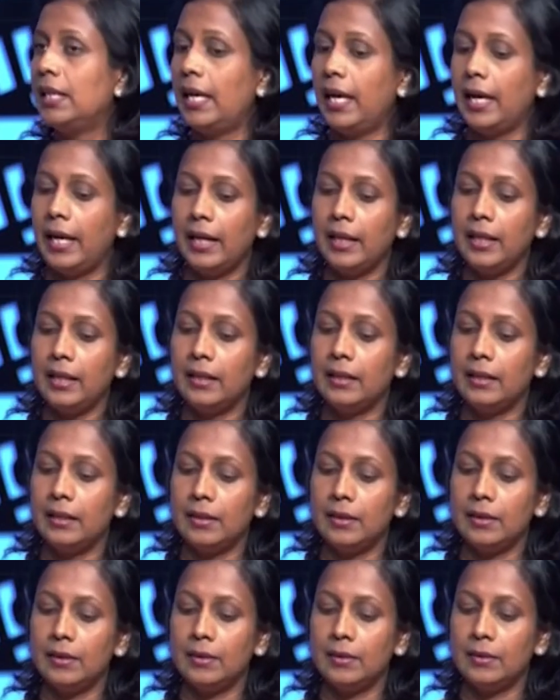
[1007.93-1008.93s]
And
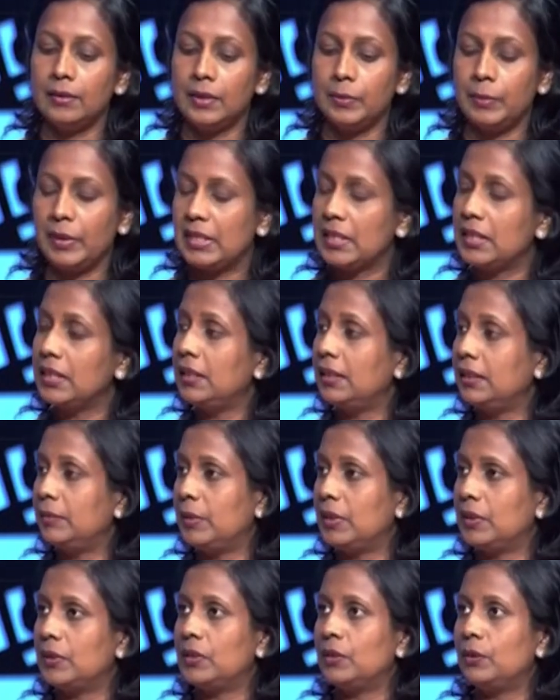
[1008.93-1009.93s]
especially
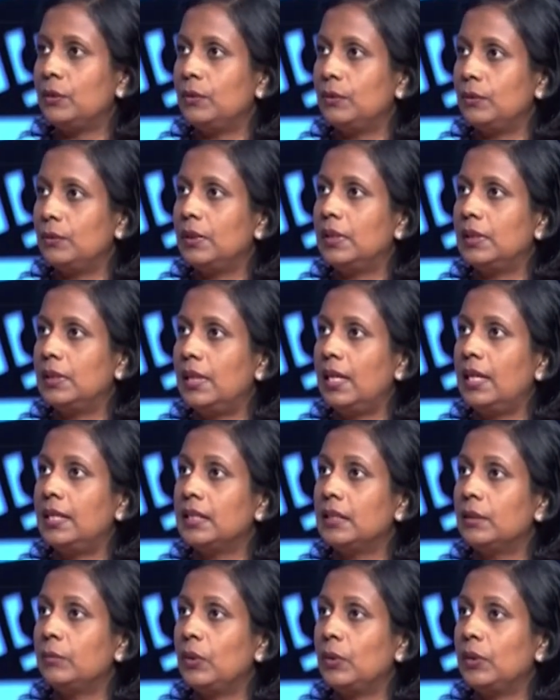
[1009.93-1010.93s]
because you
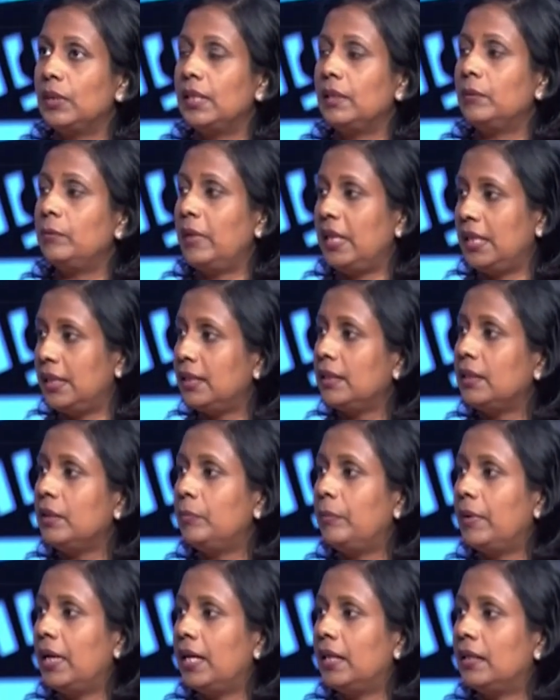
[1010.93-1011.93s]
asked about that
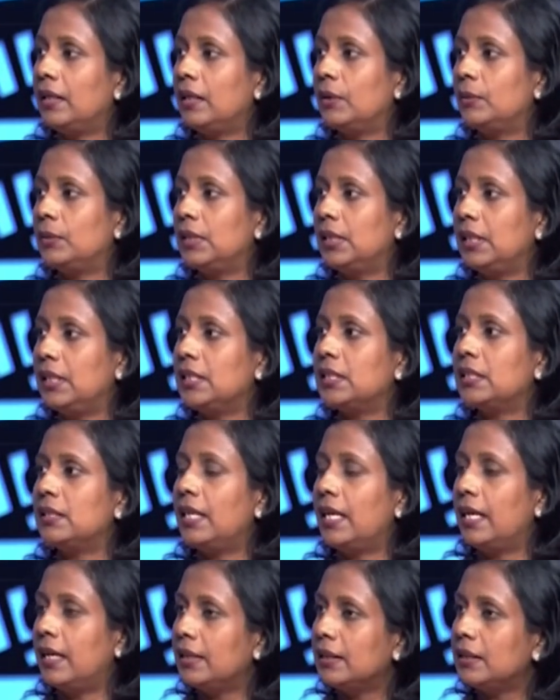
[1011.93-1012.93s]
mentoring part, now the Nature
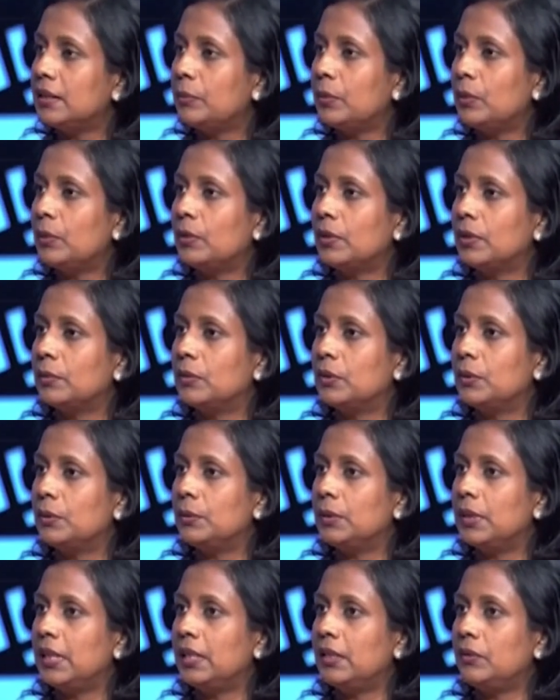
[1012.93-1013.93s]
Diaries program,
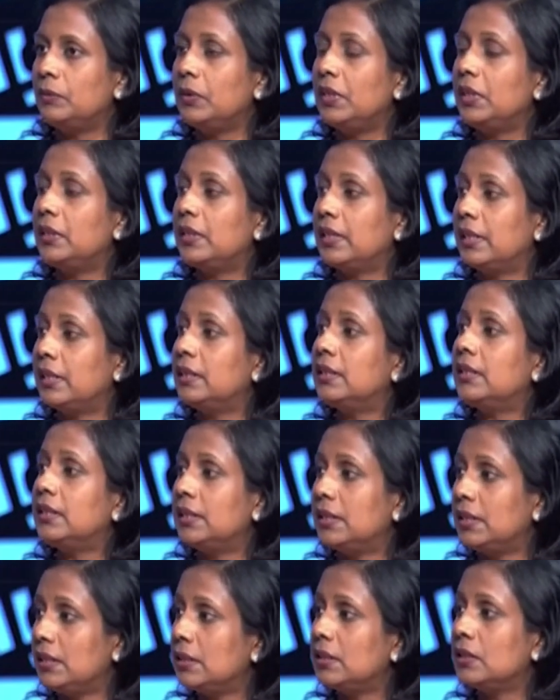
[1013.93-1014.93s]
through that we train the
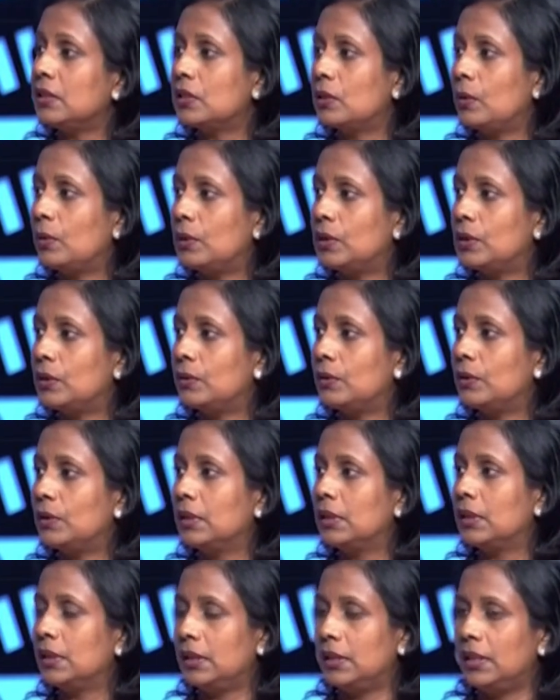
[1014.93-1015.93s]
teachers also.
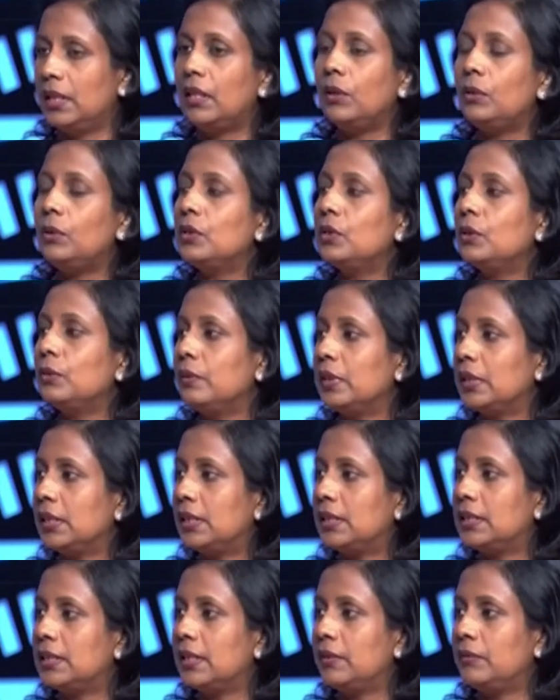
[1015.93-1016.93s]
They are also
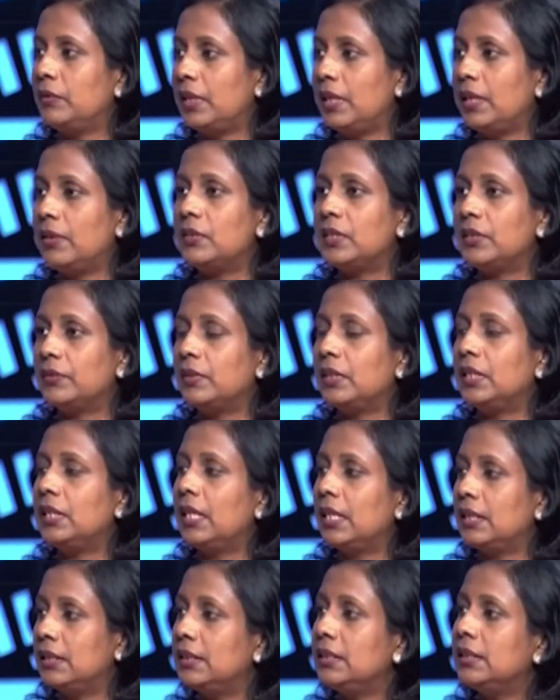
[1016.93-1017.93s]
with us, and we have
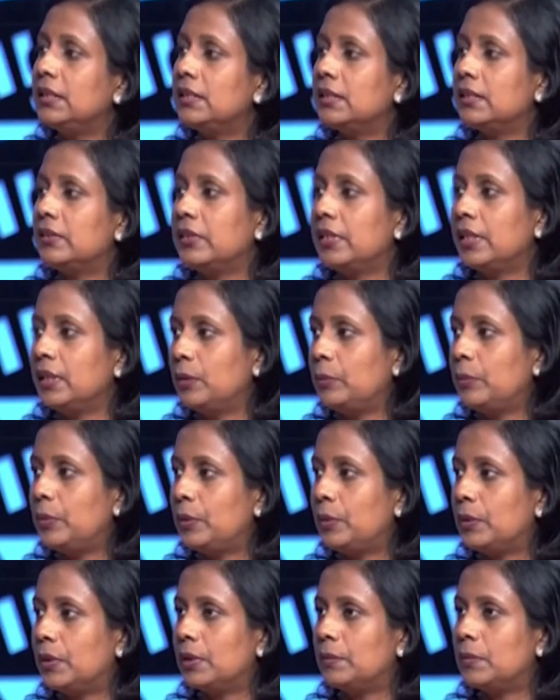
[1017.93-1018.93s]
several other teacher training
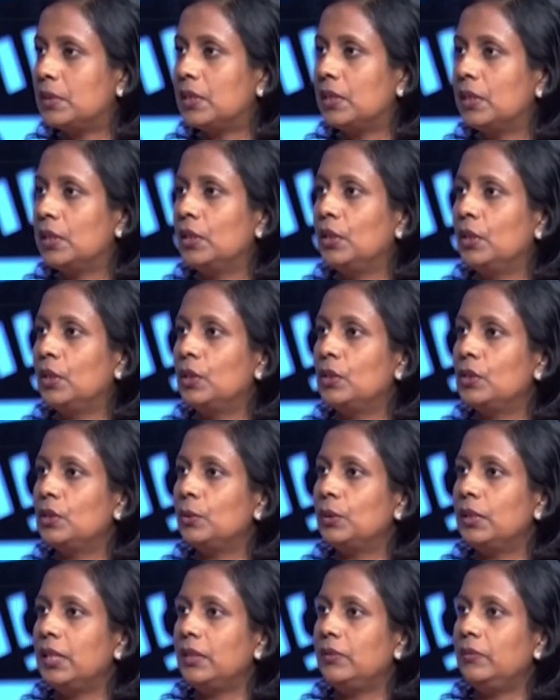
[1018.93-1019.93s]
programs
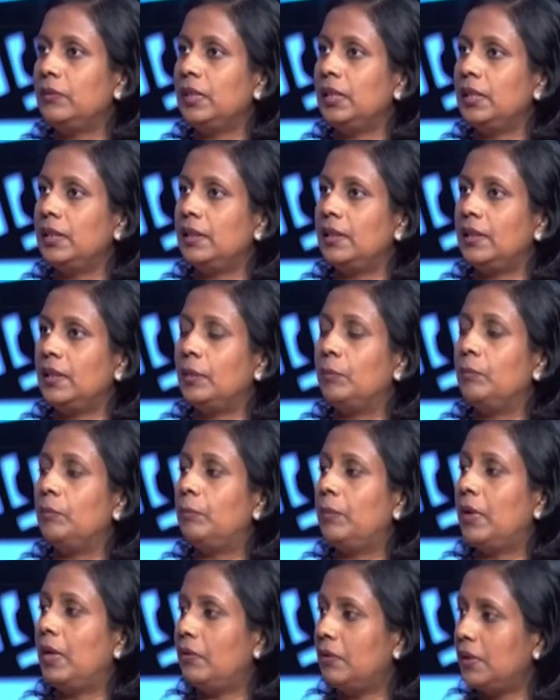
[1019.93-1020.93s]
so that we
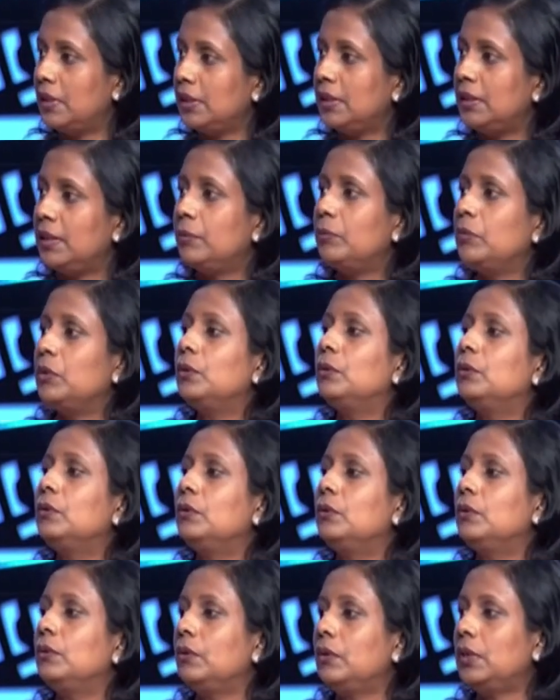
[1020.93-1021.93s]
empower them
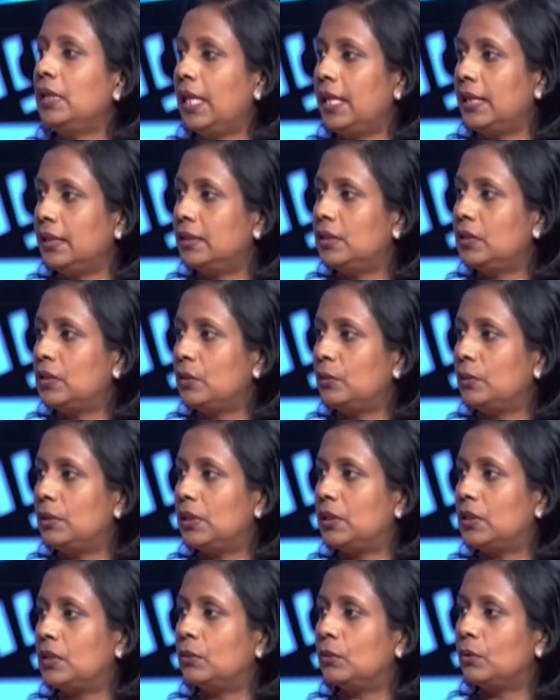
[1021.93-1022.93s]
to, guide the
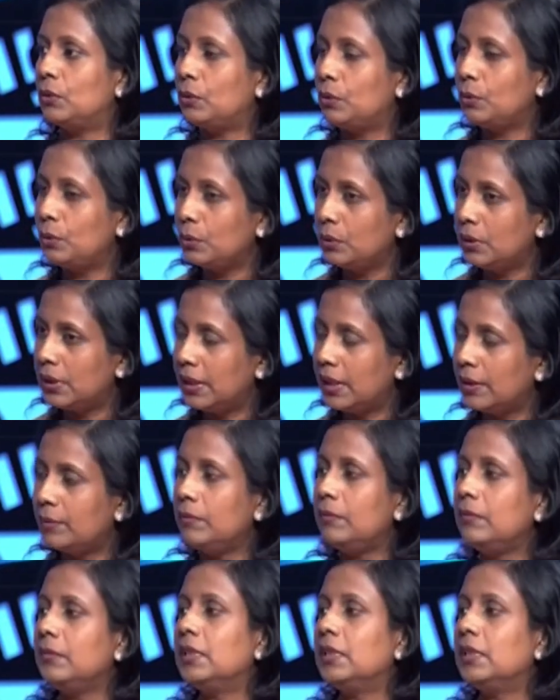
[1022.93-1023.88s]
students. So through them,